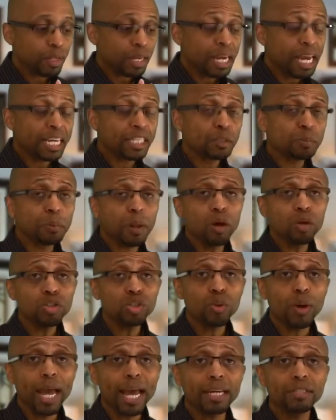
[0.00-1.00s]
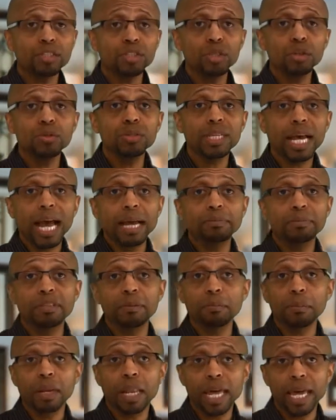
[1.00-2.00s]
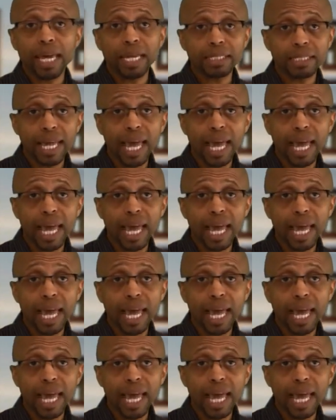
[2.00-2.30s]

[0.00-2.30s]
Xplocial has two types of plans.